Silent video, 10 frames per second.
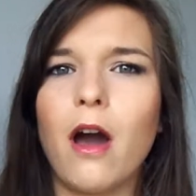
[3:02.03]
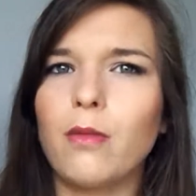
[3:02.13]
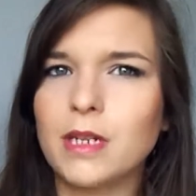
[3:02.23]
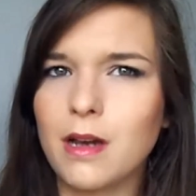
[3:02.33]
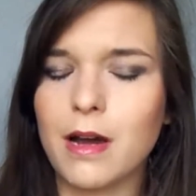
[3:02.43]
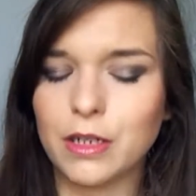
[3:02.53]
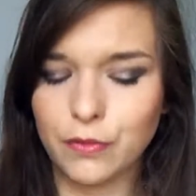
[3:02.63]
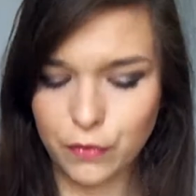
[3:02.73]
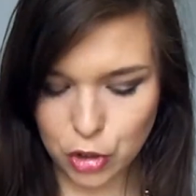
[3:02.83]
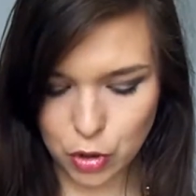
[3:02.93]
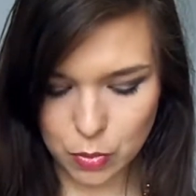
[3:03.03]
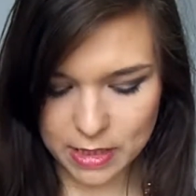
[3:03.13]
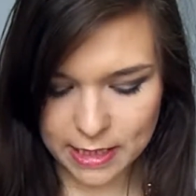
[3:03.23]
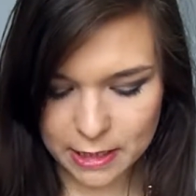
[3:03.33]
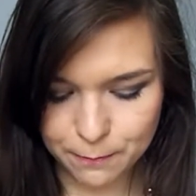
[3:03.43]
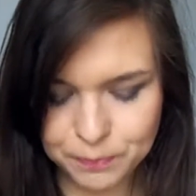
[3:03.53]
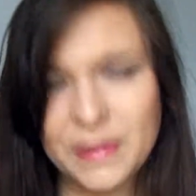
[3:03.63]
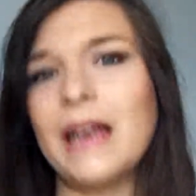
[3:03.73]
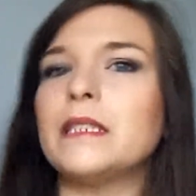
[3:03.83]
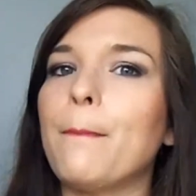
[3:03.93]
I would kind of use it
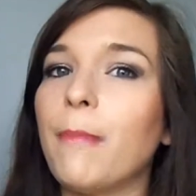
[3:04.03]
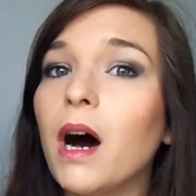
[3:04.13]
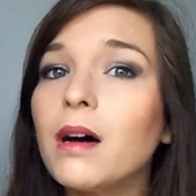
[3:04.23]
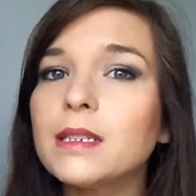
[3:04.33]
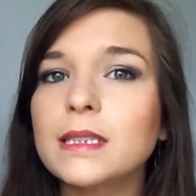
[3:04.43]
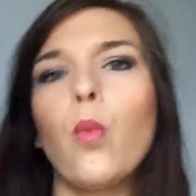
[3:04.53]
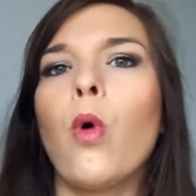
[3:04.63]
as a mask.